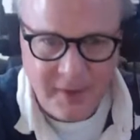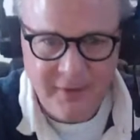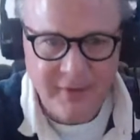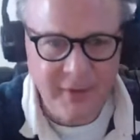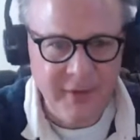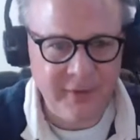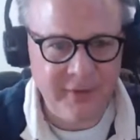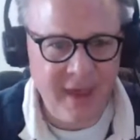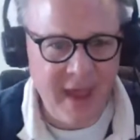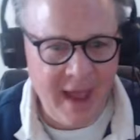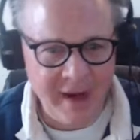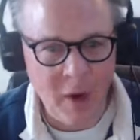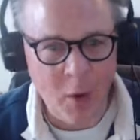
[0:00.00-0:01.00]
So there's
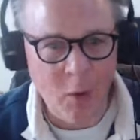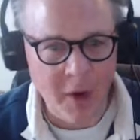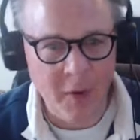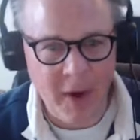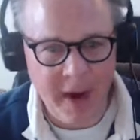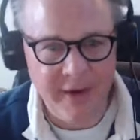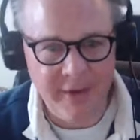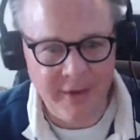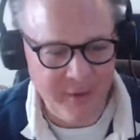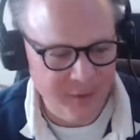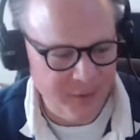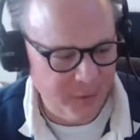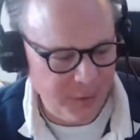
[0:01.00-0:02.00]
that. What do I
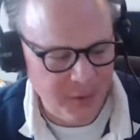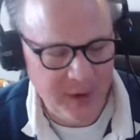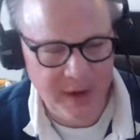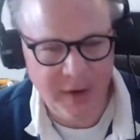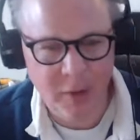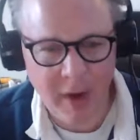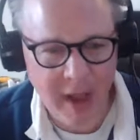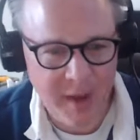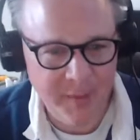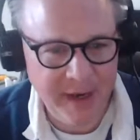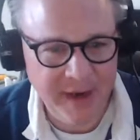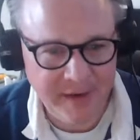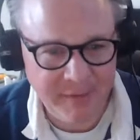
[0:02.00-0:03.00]
do? Well, I'm
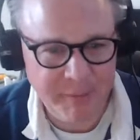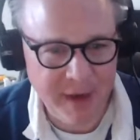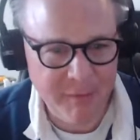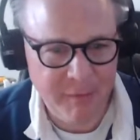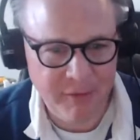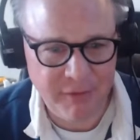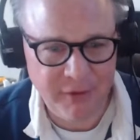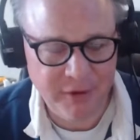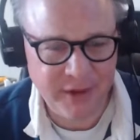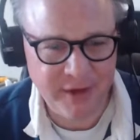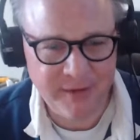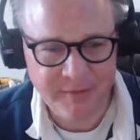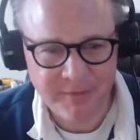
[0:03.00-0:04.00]
an independent
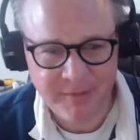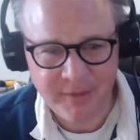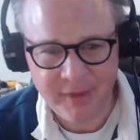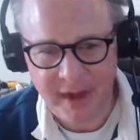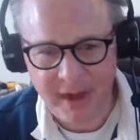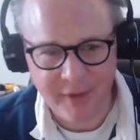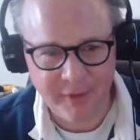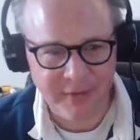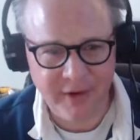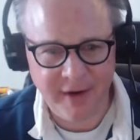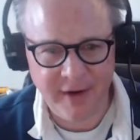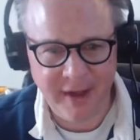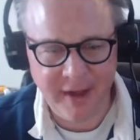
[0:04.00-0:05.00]
musician. I don't
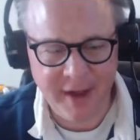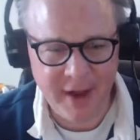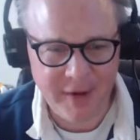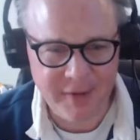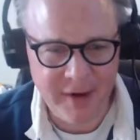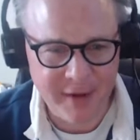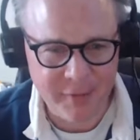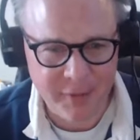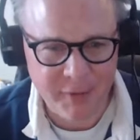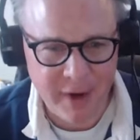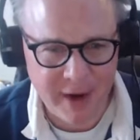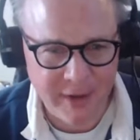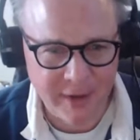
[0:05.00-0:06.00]
sign any contract with
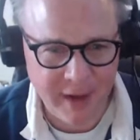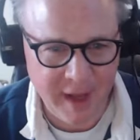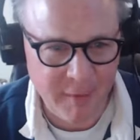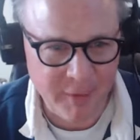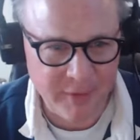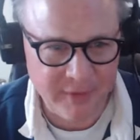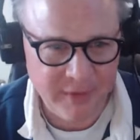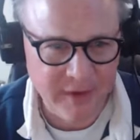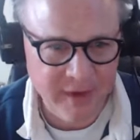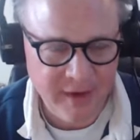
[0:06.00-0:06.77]
record labels.